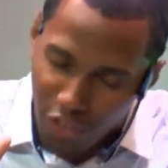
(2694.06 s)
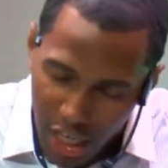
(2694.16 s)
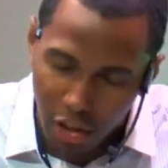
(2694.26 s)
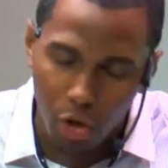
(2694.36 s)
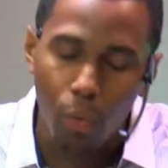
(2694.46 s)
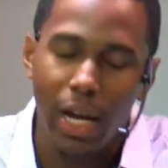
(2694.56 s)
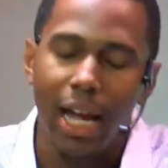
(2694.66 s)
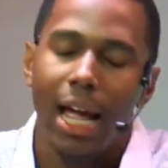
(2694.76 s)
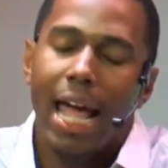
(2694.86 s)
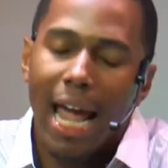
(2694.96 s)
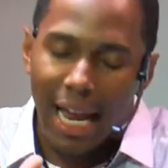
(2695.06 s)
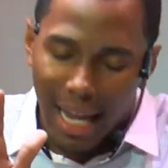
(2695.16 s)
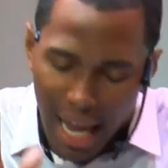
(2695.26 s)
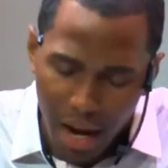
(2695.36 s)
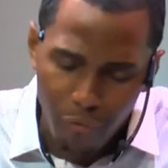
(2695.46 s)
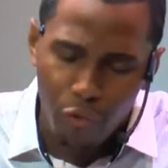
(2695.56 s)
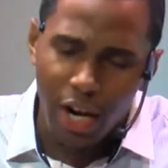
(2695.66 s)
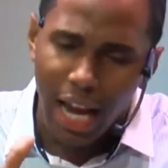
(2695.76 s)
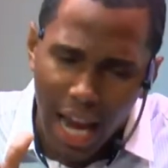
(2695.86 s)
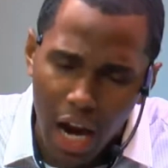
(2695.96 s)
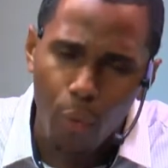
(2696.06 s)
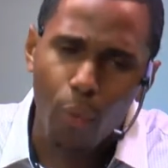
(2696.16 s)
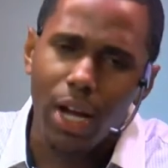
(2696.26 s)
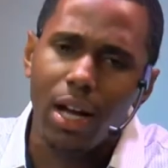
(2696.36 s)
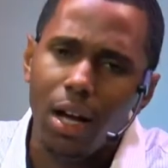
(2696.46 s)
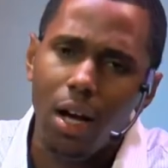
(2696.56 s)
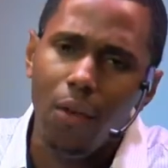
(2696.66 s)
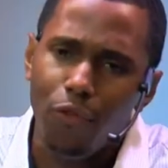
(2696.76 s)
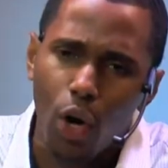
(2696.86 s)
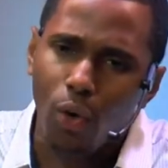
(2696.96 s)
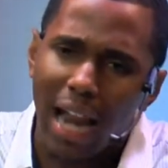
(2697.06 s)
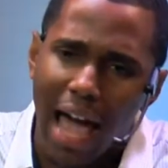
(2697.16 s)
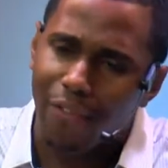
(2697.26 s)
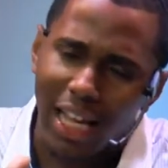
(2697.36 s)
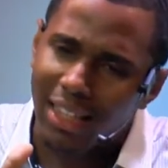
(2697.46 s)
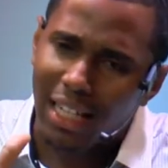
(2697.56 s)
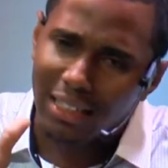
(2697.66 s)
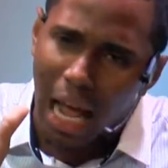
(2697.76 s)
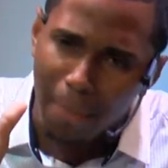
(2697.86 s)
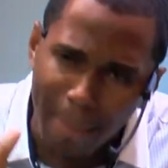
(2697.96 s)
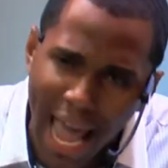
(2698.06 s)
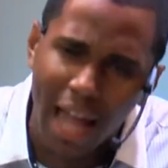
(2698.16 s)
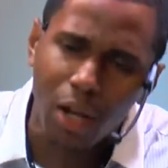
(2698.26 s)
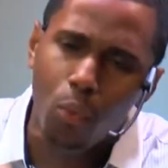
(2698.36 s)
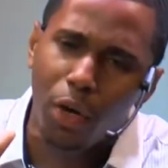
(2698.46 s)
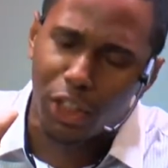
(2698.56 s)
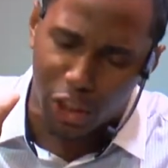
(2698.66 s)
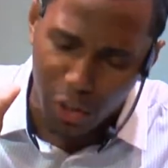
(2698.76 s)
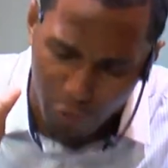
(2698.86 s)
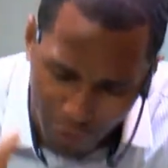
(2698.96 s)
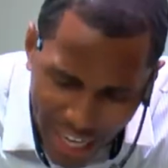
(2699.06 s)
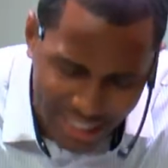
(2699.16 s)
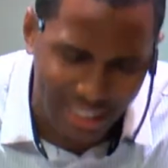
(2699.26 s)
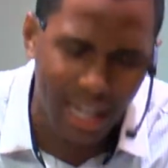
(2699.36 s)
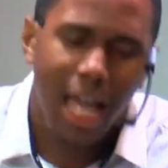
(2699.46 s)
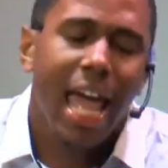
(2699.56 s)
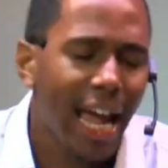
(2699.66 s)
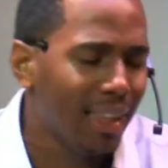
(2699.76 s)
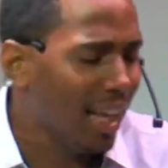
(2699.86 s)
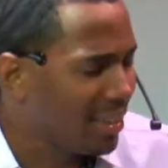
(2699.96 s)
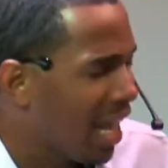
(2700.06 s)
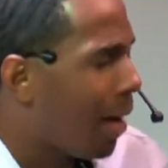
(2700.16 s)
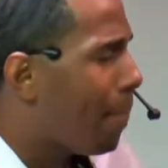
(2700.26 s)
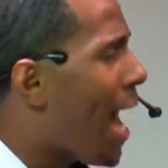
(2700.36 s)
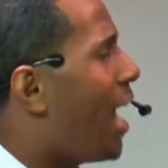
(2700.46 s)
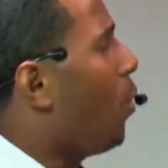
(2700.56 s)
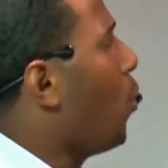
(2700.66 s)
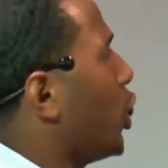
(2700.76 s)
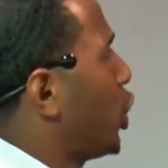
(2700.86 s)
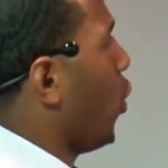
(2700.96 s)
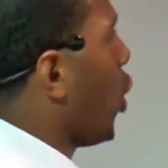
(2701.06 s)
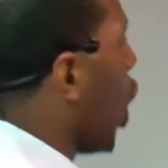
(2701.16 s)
victory in every area of your life. It does not matter what you're facing, it does not matter what you're